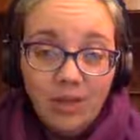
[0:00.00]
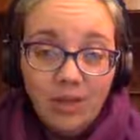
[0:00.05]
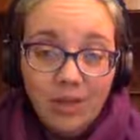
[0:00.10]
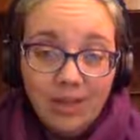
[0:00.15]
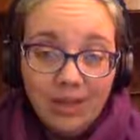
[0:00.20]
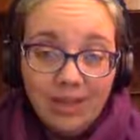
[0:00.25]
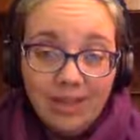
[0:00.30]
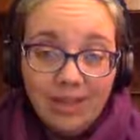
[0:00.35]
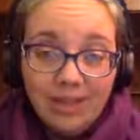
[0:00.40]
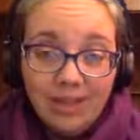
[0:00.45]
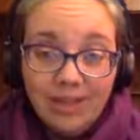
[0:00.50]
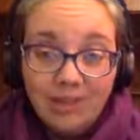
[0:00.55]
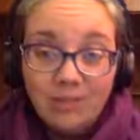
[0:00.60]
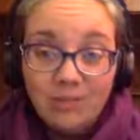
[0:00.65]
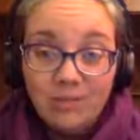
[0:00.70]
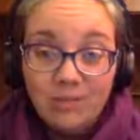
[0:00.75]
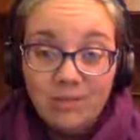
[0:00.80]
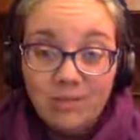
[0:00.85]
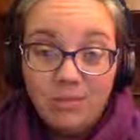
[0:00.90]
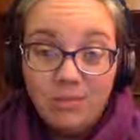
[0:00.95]
think that this
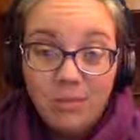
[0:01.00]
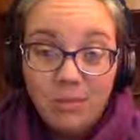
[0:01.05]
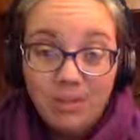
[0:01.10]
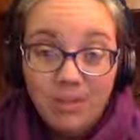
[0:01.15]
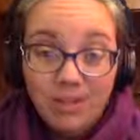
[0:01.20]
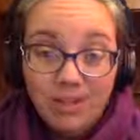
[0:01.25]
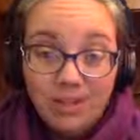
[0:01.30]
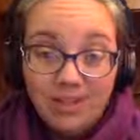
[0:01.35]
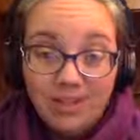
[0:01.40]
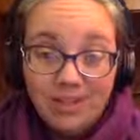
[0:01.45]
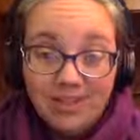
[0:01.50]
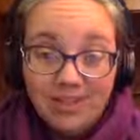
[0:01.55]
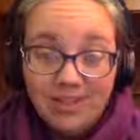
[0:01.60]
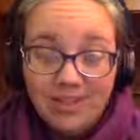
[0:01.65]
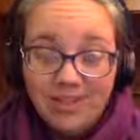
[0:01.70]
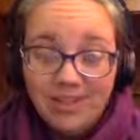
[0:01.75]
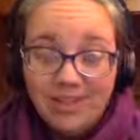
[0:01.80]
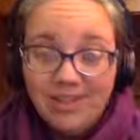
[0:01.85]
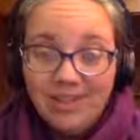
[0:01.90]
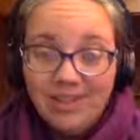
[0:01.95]
was important.
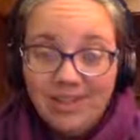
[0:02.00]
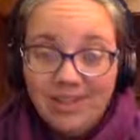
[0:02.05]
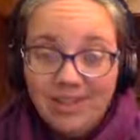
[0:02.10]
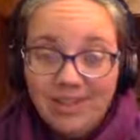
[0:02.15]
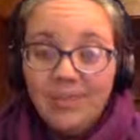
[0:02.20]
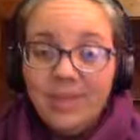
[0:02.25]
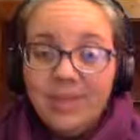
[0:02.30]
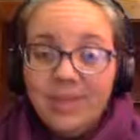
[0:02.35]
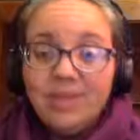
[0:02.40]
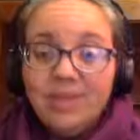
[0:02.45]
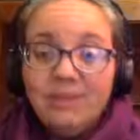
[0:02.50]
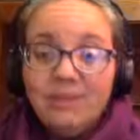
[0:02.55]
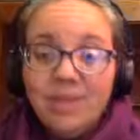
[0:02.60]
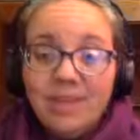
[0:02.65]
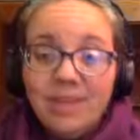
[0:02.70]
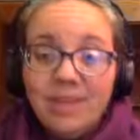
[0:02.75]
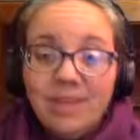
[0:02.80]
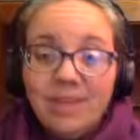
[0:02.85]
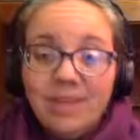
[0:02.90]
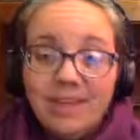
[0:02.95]
So
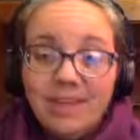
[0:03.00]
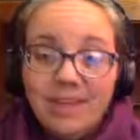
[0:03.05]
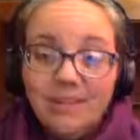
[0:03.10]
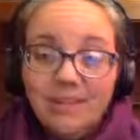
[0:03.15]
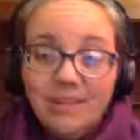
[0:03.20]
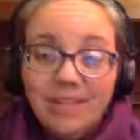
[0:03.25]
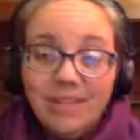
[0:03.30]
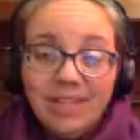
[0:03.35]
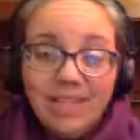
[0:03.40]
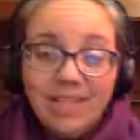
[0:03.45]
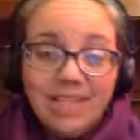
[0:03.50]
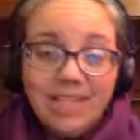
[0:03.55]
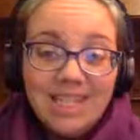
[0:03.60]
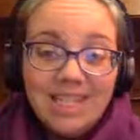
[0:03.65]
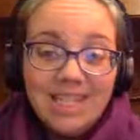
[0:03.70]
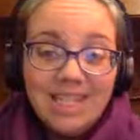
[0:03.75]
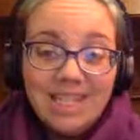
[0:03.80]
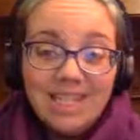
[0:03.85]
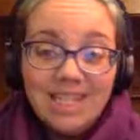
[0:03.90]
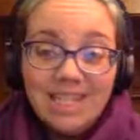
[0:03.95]
he really
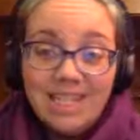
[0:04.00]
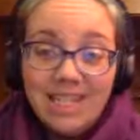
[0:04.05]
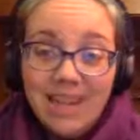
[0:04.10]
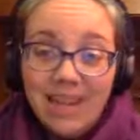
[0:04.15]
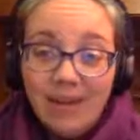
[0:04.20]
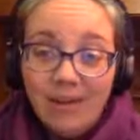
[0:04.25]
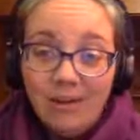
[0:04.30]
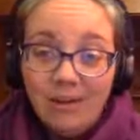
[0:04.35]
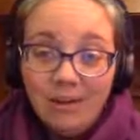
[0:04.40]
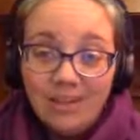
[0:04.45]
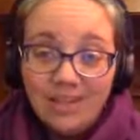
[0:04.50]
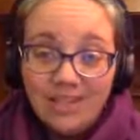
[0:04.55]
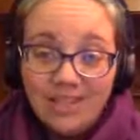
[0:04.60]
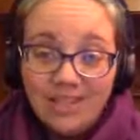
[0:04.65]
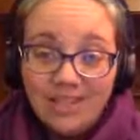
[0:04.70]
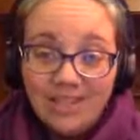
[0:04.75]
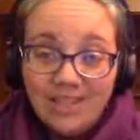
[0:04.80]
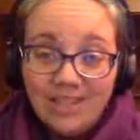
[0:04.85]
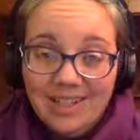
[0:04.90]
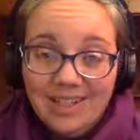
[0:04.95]
teases it out.
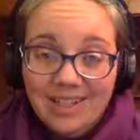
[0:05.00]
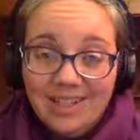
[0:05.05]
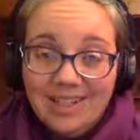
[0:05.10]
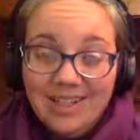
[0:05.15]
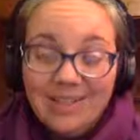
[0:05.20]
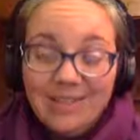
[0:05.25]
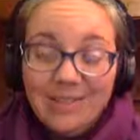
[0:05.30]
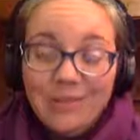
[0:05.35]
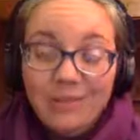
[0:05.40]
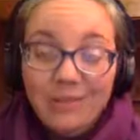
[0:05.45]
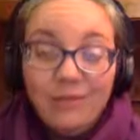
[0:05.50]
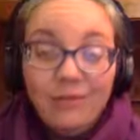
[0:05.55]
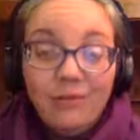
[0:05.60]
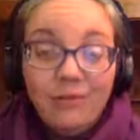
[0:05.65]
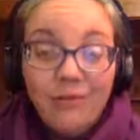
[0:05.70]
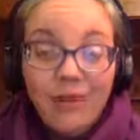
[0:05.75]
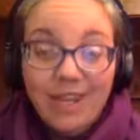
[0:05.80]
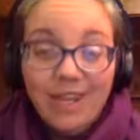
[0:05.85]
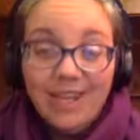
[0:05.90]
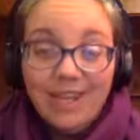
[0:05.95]
So you'll
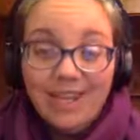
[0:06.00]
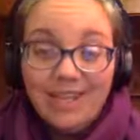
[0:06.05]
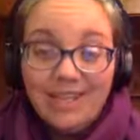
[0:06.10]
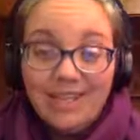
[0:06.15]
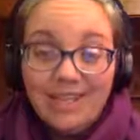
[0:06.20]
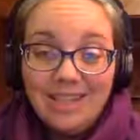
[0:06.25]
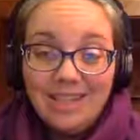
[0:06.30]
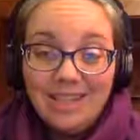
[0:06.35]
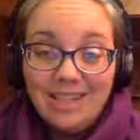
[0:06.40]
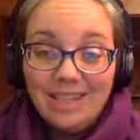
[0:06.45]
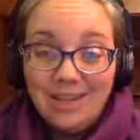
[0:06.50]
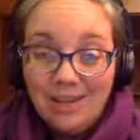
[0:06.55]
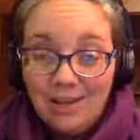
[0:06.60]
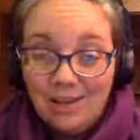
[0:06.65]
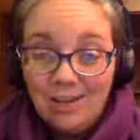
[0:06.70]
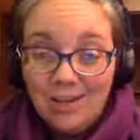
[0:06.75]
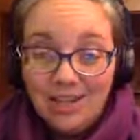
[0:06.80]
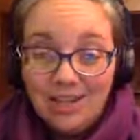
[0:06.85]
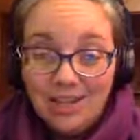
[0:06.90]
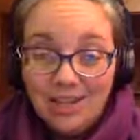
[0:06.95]
find that the
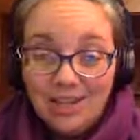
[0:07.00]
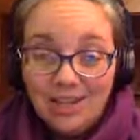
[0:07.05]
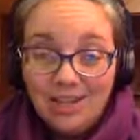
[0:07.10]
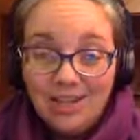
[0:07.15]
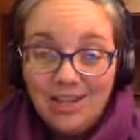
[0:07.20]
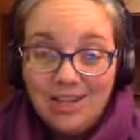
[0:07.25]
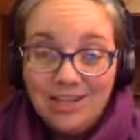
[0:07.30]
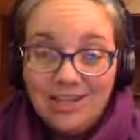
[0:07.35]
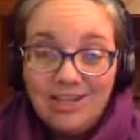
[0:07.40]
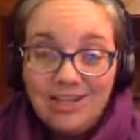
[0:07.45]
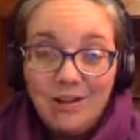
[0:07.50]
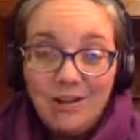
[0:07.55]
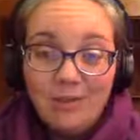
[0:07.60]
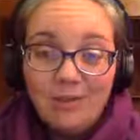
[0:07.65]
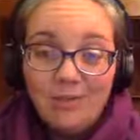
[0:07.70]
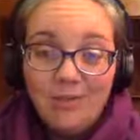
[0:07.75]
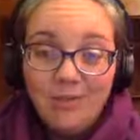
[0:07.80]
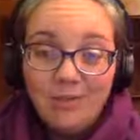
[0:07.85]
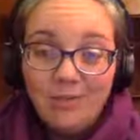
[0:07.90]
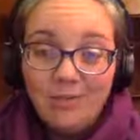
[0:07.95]
commentaries are
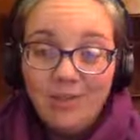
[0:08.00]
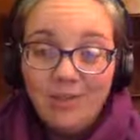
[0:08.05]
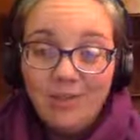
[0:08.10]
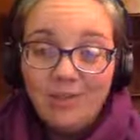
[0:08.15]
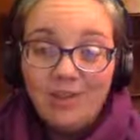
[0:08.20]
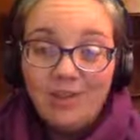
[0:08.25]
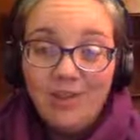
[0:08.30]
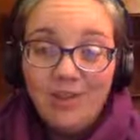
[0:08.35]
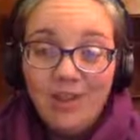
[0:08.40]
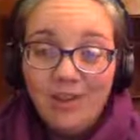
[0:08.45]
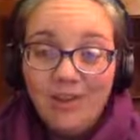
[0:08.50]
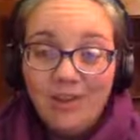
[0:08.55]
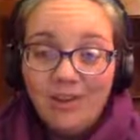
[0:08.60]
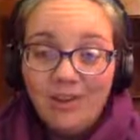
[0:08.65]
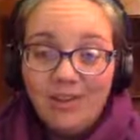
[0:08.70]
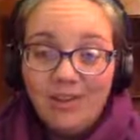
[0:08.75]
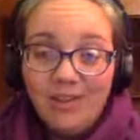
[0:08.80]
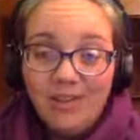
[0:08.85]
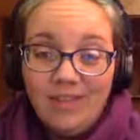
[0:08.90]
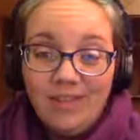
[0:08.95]
much, much
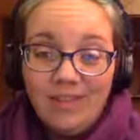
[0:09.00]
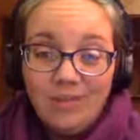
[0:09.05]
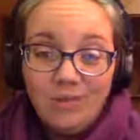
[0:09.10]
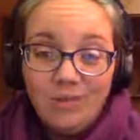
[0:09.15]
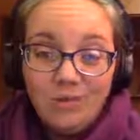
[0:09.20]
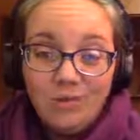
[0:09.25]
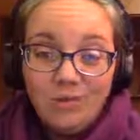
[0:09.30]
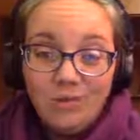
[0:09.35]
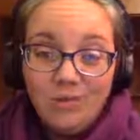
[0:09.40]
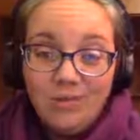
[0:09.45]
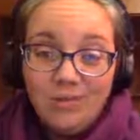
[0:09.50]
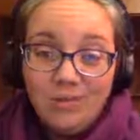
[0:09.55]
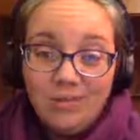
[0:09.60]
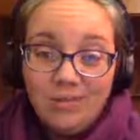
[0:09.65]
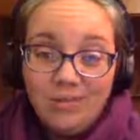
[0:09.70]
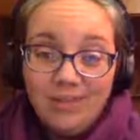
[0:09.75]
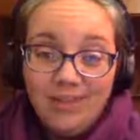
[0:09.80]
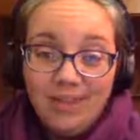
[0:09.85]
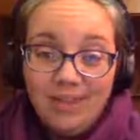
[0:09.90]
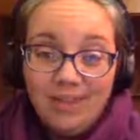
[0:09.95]
longer than the sutra
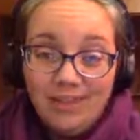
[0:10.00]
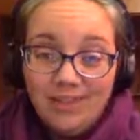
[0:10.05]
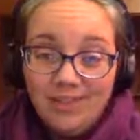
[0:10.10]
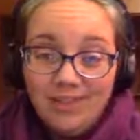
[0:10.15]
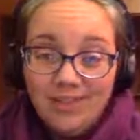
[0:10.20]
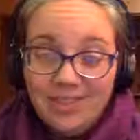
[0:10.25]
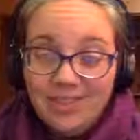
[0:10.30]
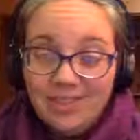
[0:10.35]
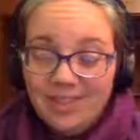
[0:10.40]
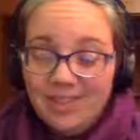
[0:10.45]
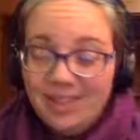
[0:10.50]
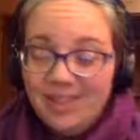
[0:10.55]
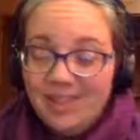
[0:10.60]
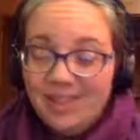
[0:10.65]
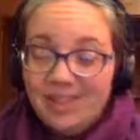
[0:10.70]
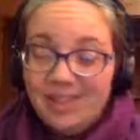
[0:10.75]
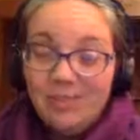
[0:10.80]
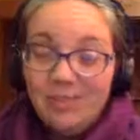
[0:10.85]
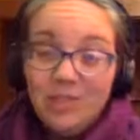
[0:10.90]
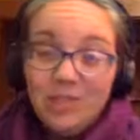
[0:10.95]
themselves,
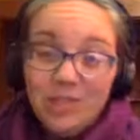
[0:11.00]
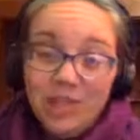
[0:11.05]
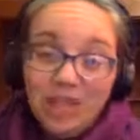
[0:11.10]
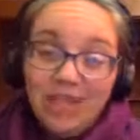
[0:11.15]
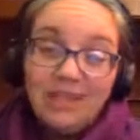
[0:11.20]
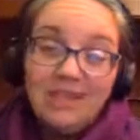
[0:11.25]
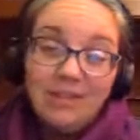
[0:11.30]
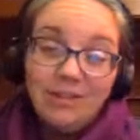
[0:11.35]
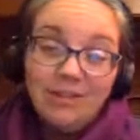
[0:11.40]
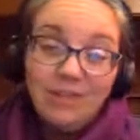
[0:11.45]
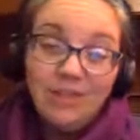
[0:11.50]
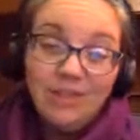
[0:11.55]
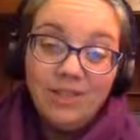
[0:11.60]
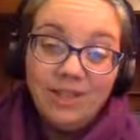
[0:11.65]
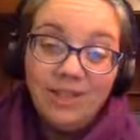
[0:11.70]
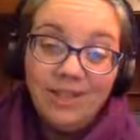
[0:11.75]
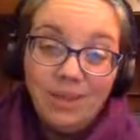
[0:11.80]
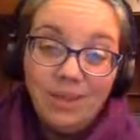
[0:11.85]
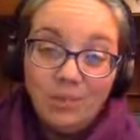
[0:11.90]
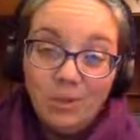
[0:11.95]
which I
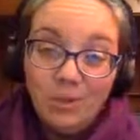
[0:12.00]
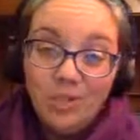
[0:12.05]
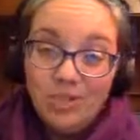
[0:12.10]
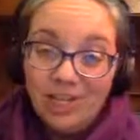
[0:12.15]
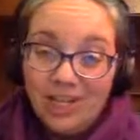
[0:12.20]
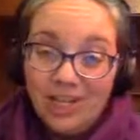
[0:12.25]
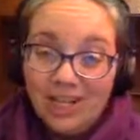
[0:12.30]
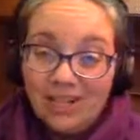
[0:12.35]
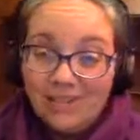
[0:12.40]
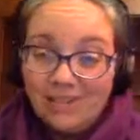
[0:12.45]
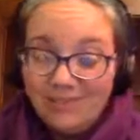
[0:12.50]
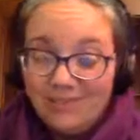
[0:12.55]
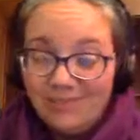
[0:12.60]
definitely appreciate.